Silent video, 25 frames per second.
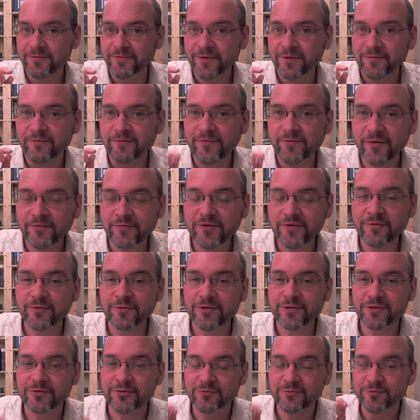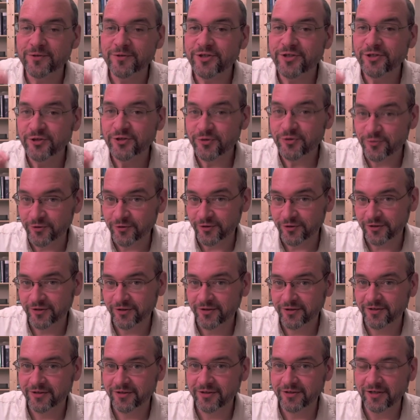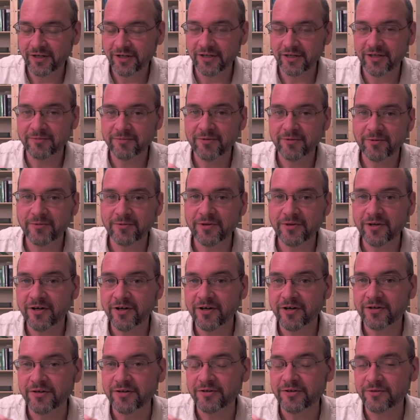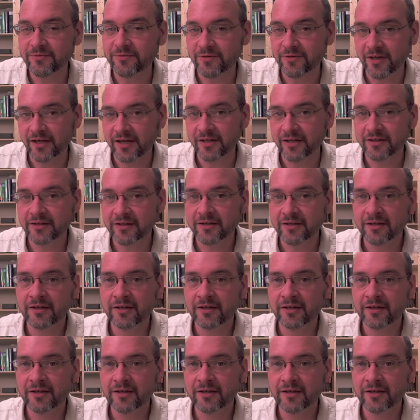50 words is really short, and it can be really hard to do that.